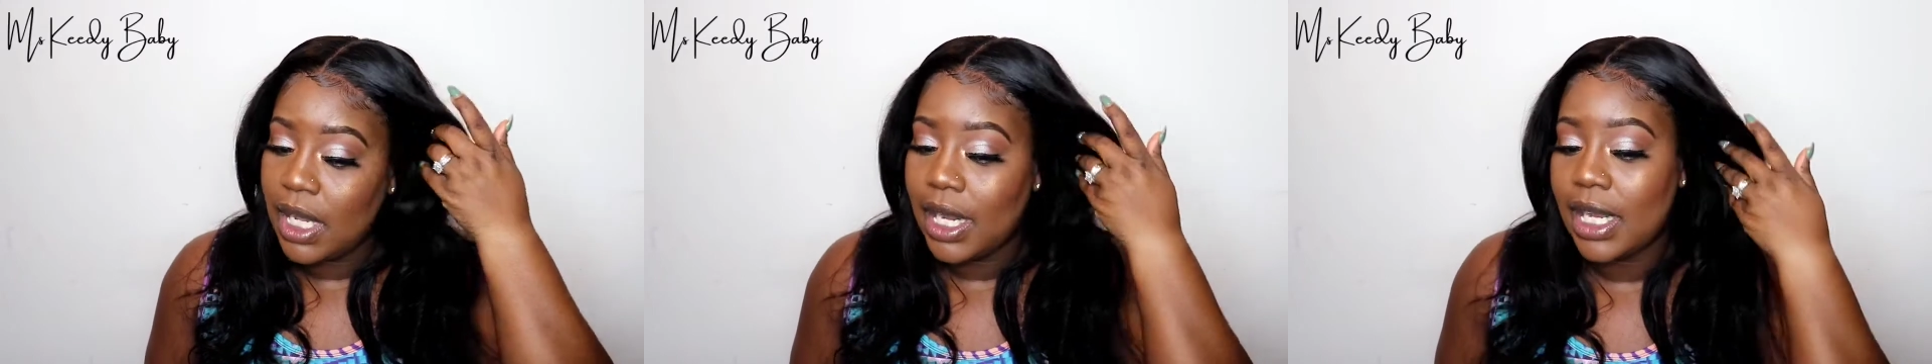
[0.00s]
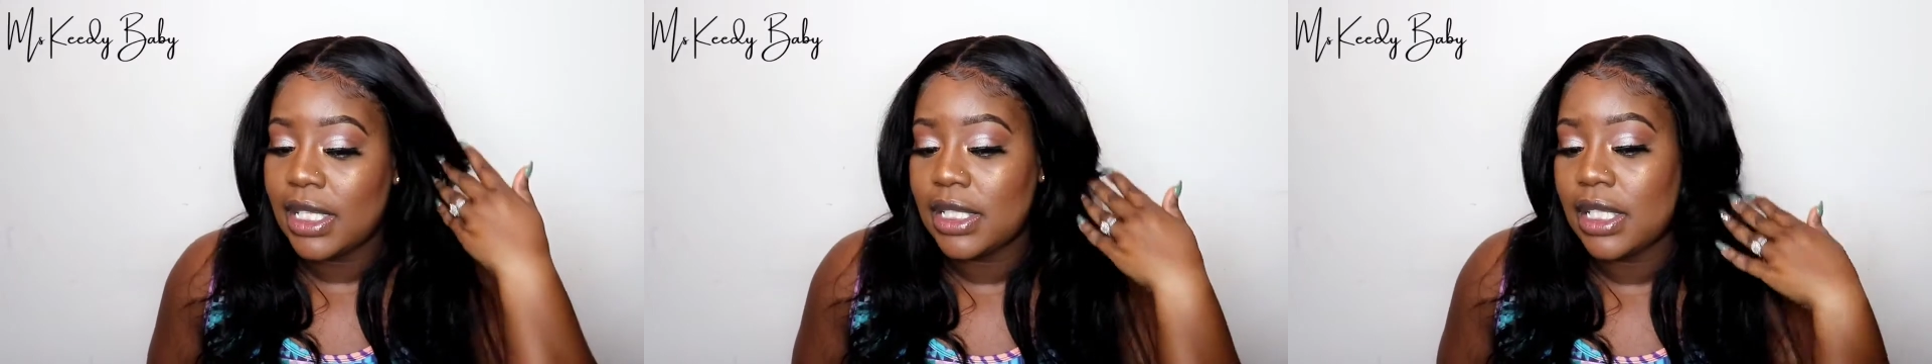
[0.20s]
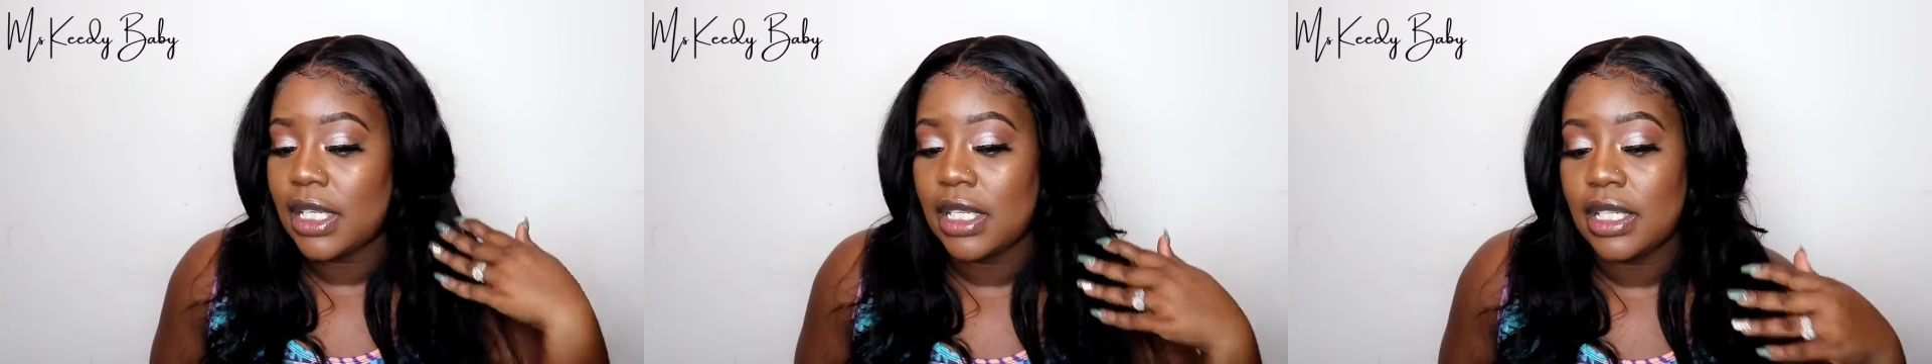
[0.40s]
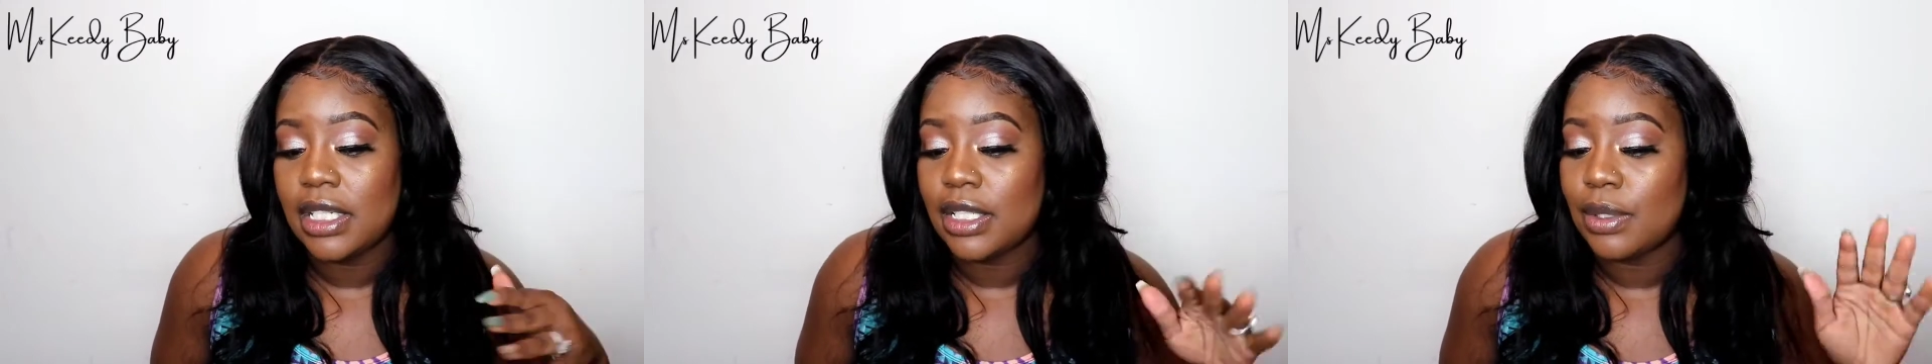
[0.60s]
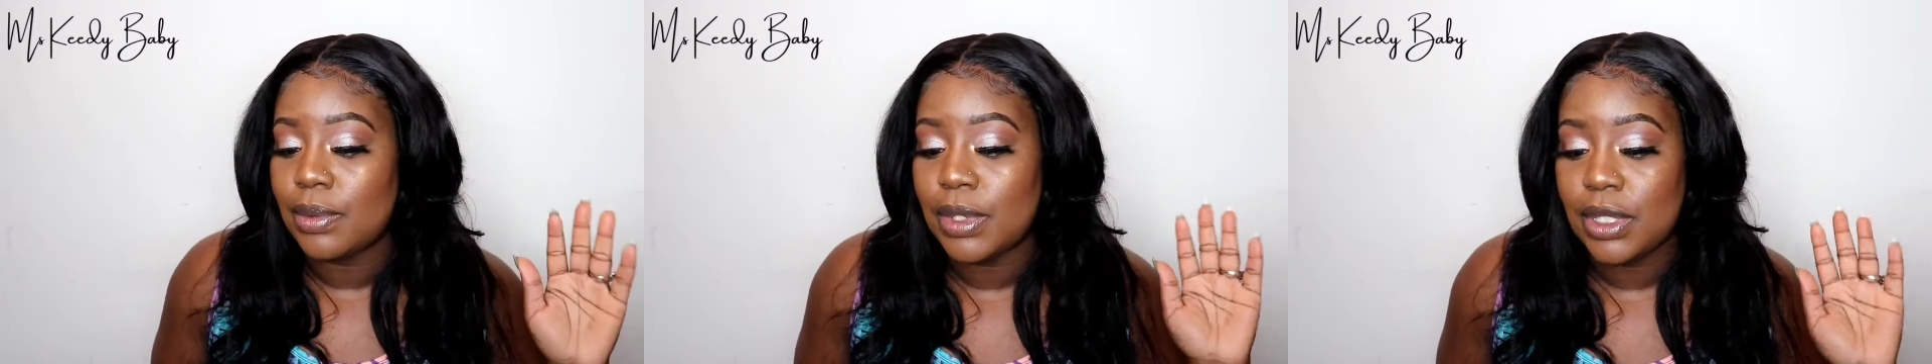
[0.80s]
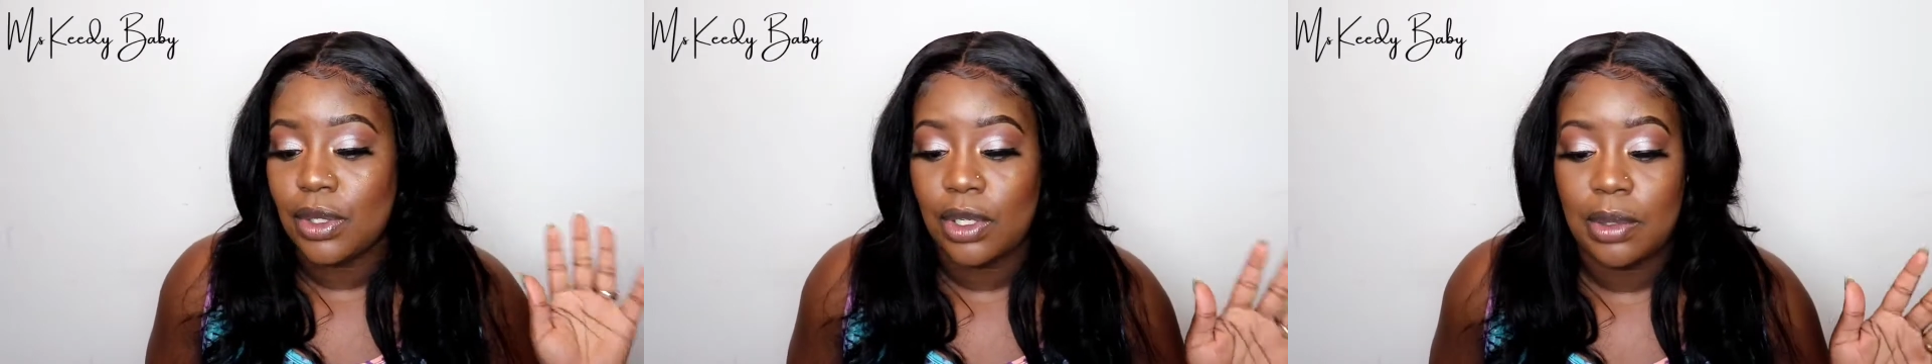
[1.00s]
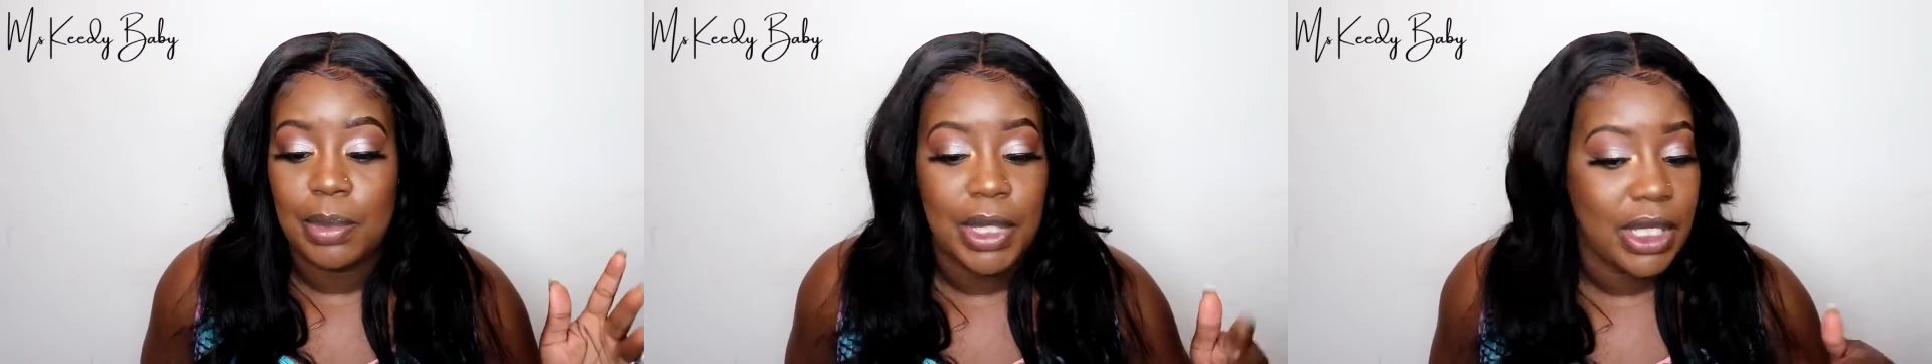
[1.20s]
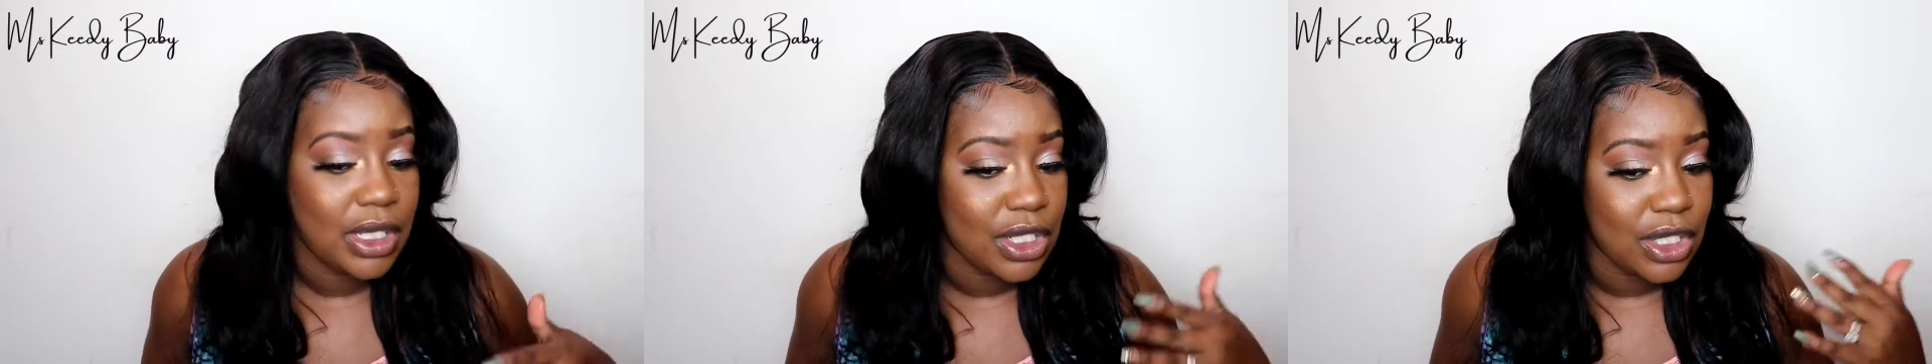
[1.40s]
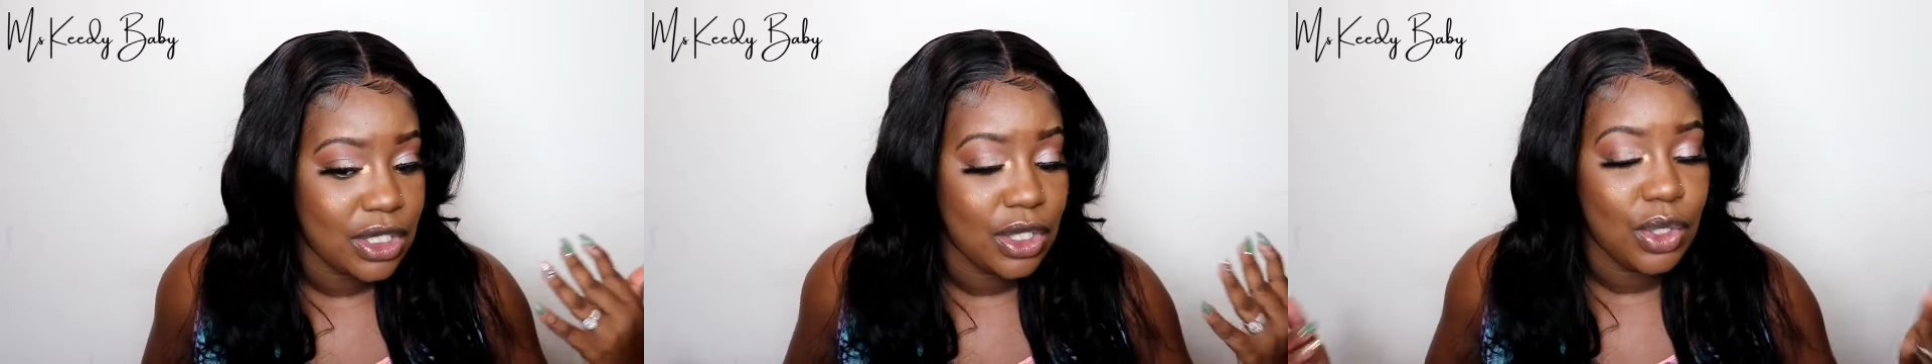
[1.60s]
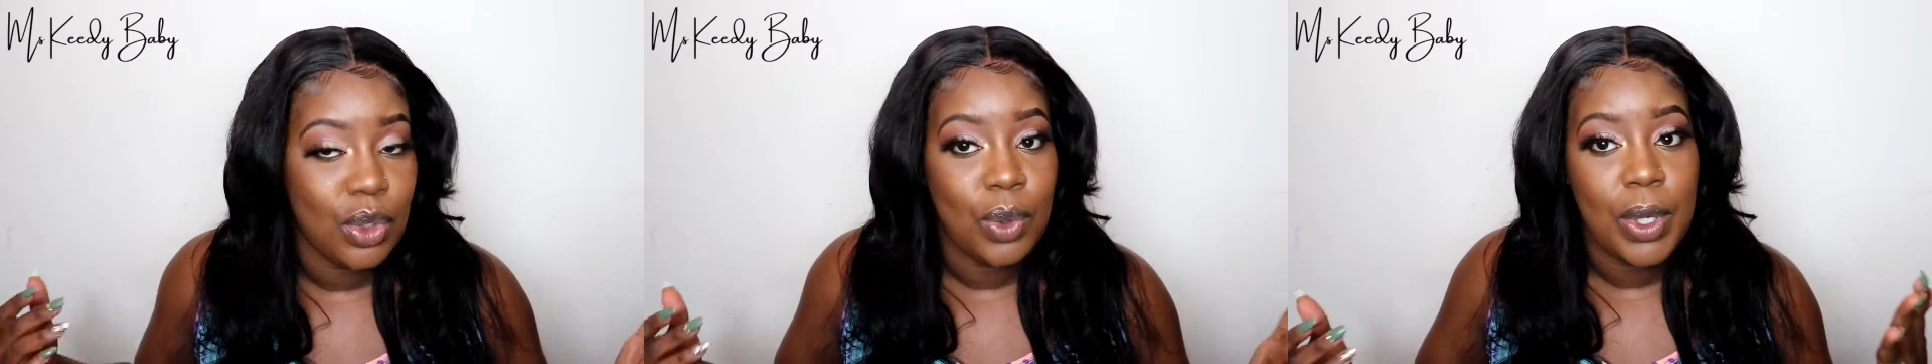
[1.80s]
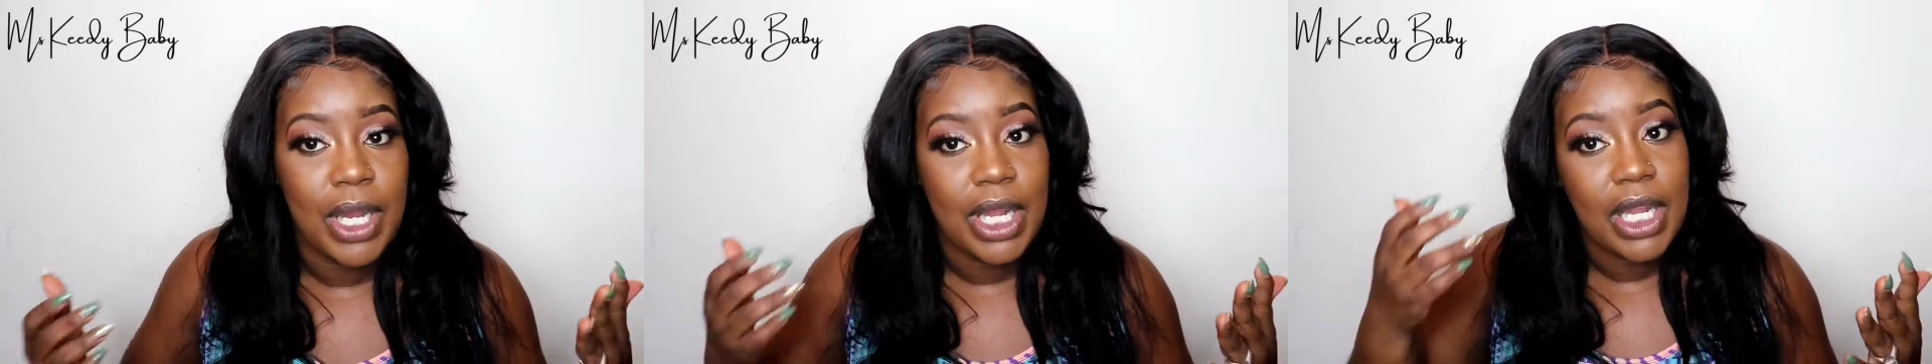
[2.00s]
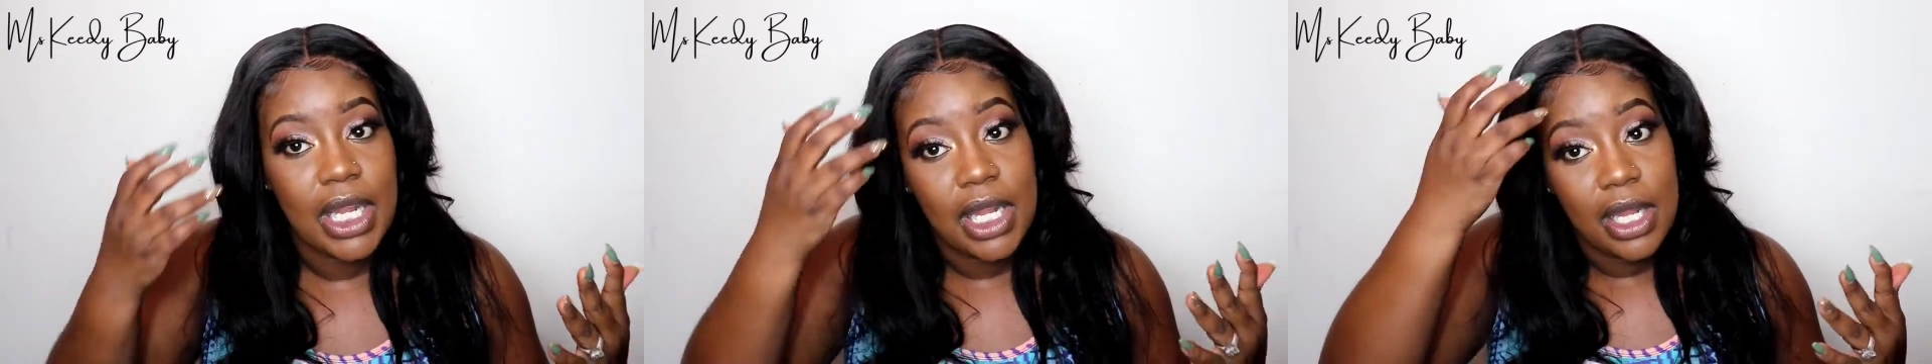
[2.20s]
Like I said, this was going to be just a quick